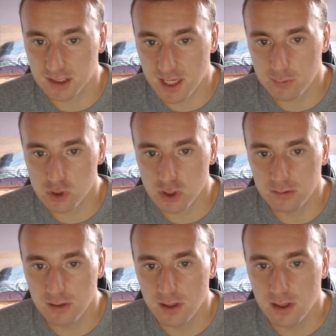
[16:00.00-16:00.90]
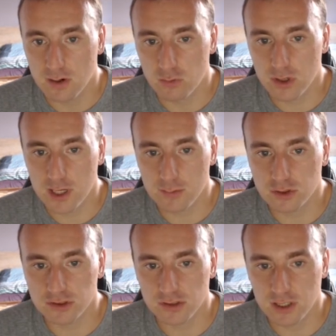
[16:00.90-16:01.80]
capture. Rook
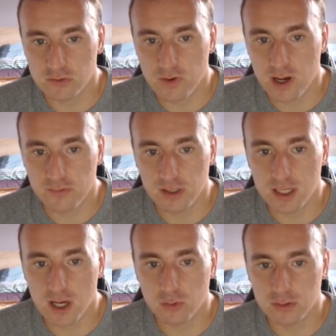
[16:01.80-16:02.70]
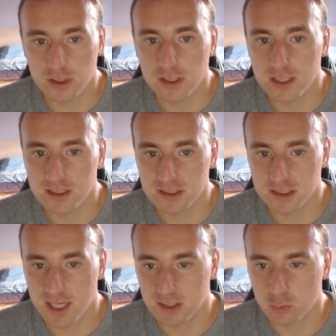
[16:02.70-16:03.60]
captures on h5, and now the knight is
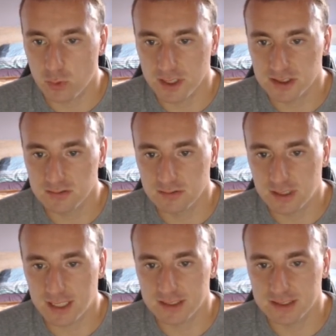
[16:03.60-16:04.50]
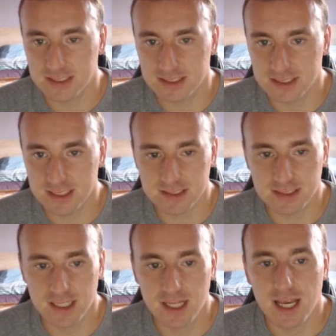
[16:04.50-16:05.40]
attacked twice. Knight to
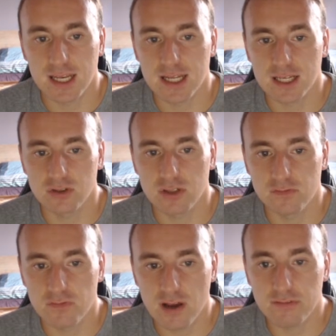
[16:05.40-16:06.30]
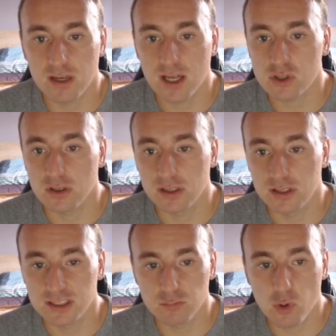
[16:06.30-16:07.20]
c6, and knight to d5, and actually at
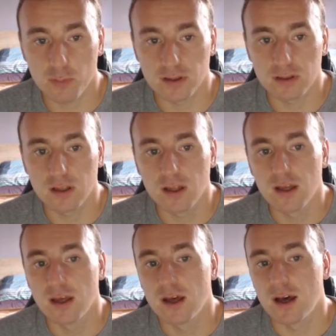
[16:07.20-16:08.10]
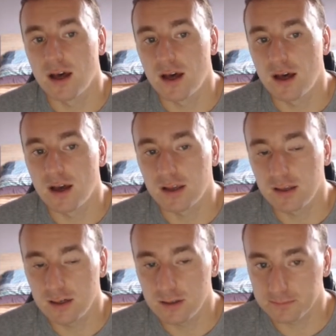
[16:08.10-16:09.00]
this moment,
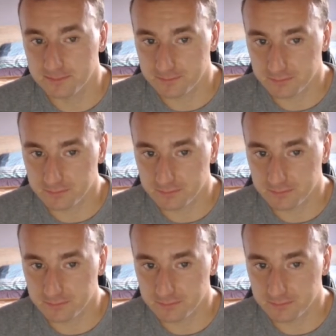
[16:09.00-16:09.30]
here,